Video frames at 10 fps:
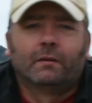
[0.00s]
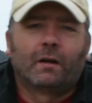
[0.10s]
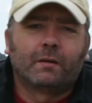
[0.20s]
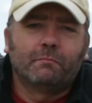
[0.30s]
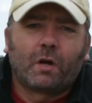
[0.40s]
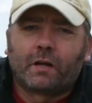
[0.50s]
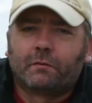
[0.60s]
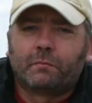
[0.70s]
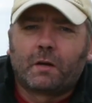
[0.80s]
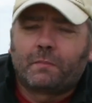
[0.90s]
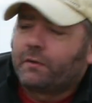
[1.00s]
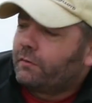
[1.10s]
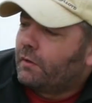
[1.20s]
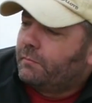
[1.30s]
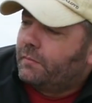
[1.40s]
Hi, my name is Mike
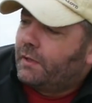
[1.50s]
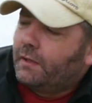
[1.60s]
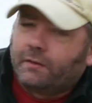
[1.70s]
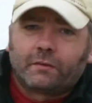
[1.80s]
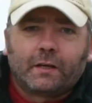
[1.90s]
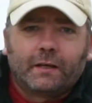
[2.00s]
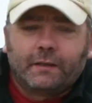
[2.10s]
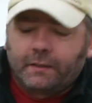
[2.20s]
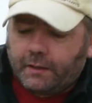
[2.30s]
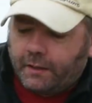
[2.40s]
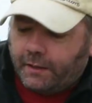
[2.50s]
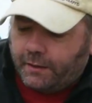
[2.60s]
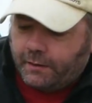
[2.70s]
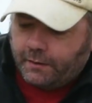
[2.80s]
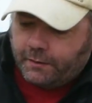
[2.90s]
Buss. I'm here today
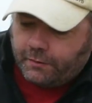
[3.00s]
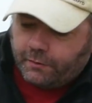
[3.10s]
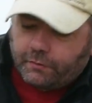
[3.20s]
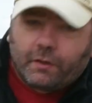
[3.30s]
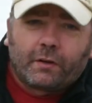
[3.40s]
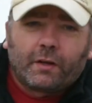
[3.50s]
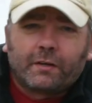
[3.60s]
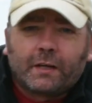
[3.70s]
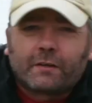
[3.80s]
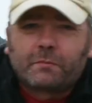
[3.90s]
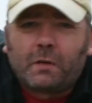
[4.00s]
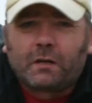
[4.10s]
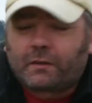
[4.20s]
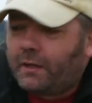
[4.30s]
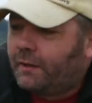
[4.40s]
in Snowdonia National
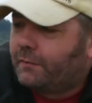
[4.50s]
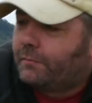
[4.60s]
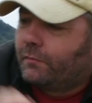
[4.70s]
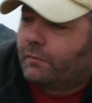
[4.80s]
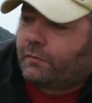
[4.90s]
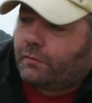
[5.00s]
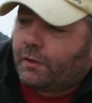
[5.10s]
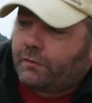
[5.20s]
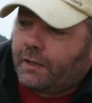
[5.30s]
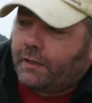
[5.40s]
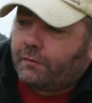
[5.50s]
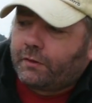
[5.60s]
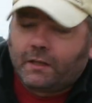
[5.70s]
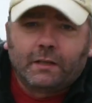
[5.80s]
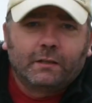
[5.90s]
Park testing
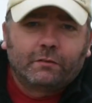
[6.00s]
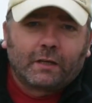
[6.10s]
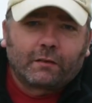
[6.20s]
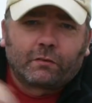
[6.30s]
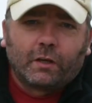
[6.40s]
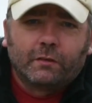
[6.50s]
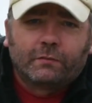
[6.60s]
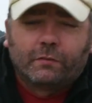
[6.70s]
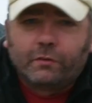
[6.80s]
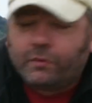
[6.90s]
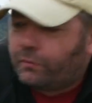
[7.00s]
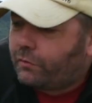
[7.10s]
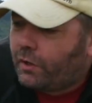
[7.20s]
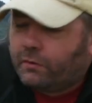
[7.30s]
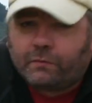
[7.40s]
out the Tegstove, a new
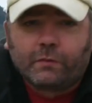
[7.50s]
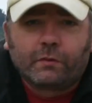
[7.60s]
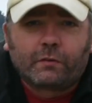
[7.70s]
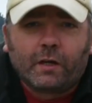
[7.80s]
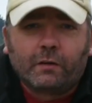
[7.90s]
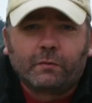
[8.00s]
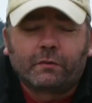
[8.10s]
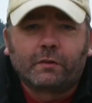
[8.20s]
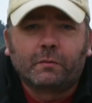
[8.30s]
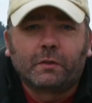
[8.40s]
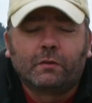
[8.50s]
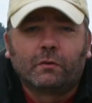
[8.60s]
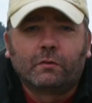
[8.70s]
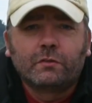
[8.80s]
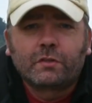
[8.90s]
stove that's recently been
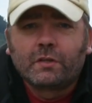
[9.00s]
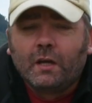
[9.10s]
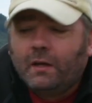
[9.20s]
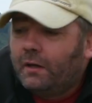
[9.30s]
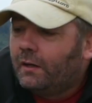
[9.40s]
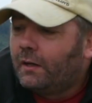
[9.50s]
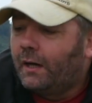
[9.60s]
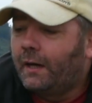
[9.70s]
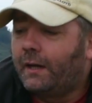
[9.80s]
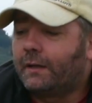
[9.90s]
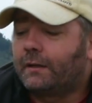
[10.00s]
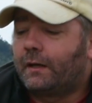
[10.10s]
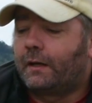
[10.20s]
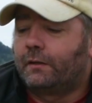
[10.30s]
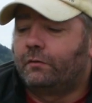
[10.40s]
launched
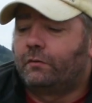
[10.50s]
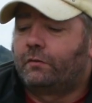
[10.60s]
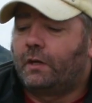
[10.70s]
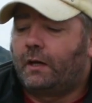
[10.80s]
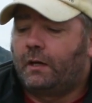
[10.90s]
and